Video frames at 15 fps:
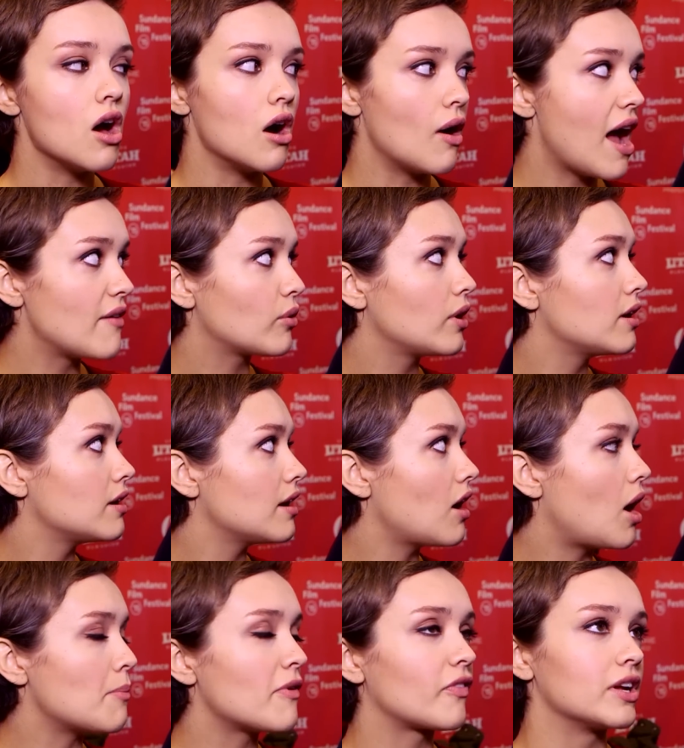No,
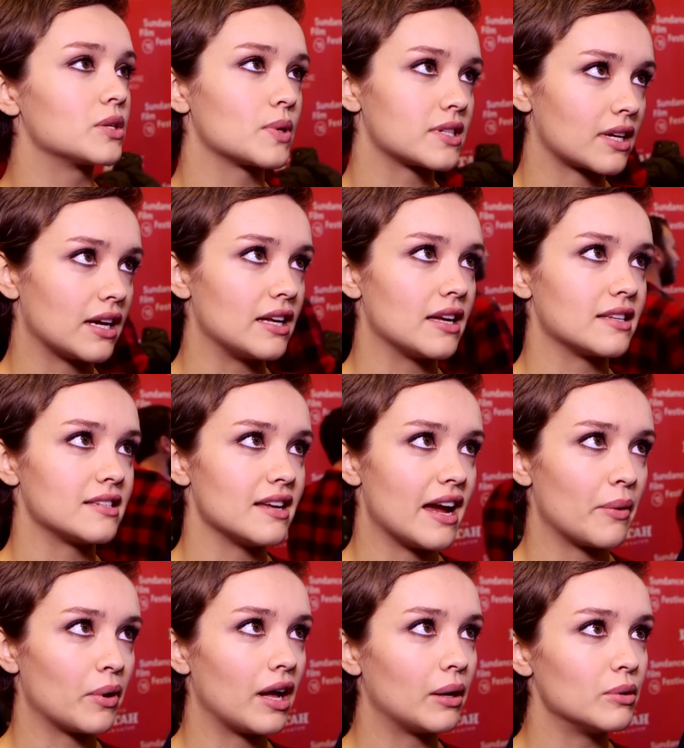all my friends went skiing
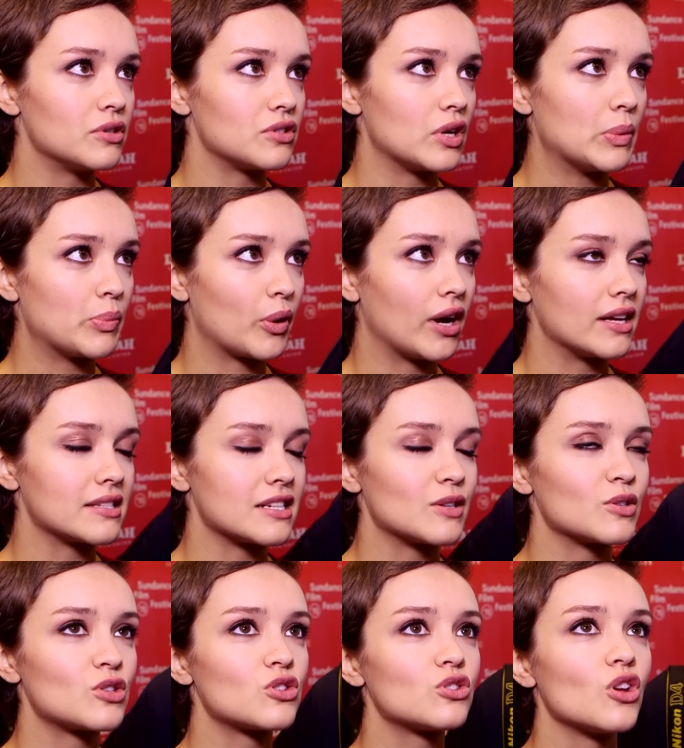yesterday while I was doing press, and I
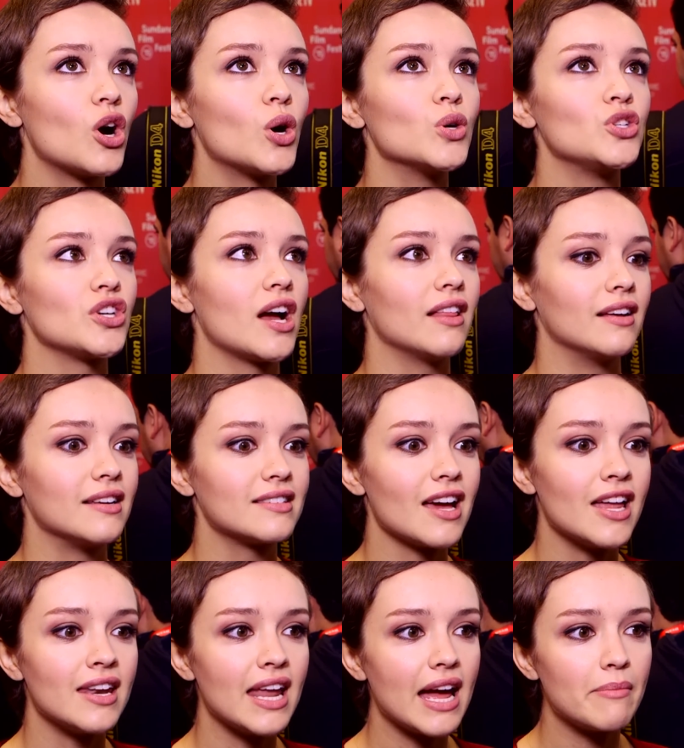was so jealous.
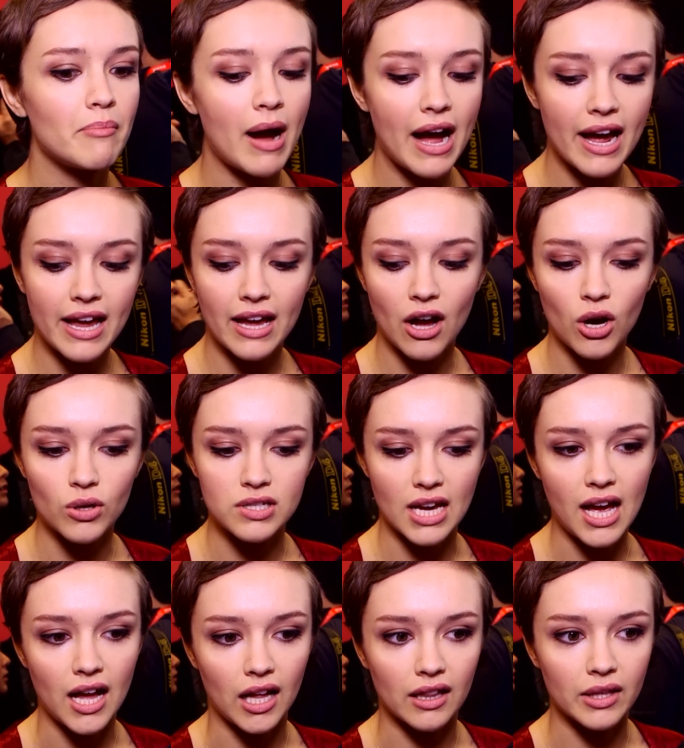And my
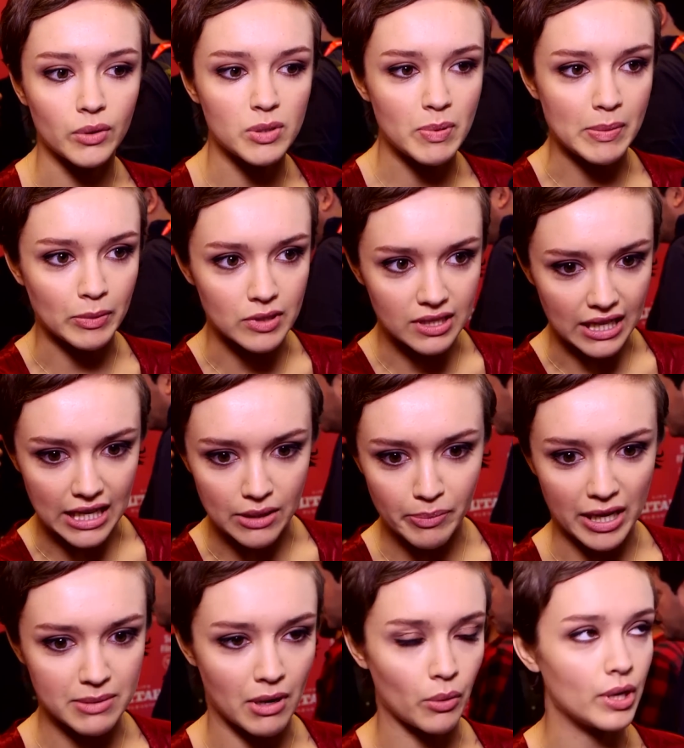hotel, there was people skiing
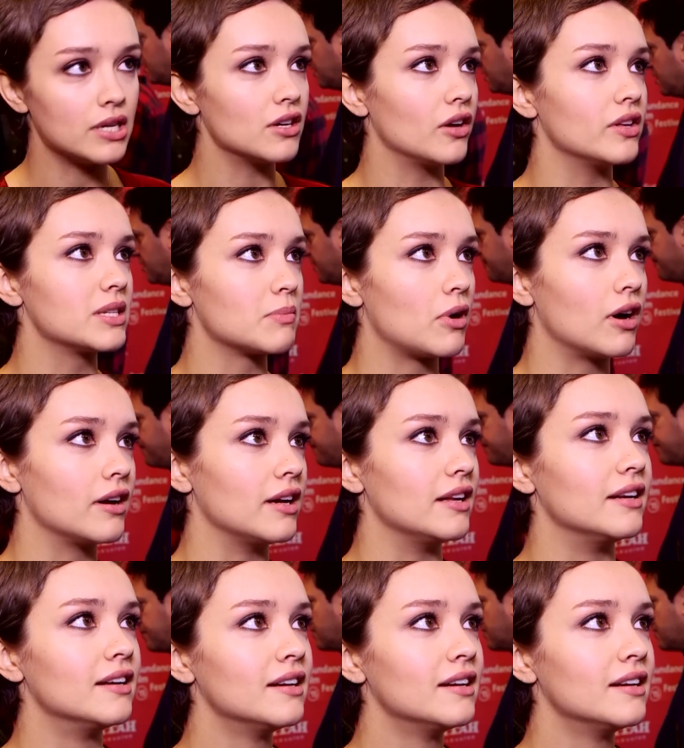past my window this morning.